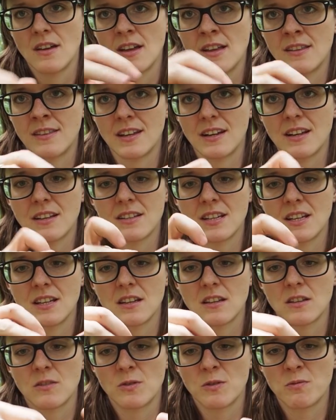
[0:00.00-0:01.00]
and then I take
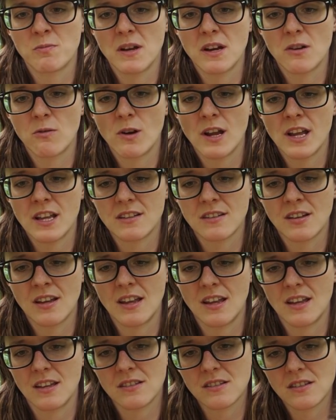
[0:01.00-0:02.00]
it with my right
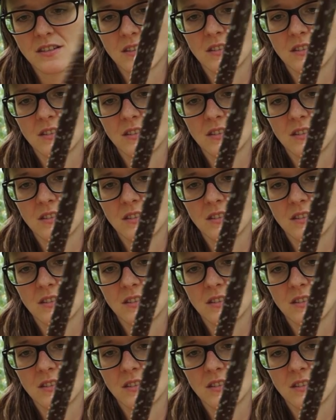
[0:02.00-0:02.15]
hand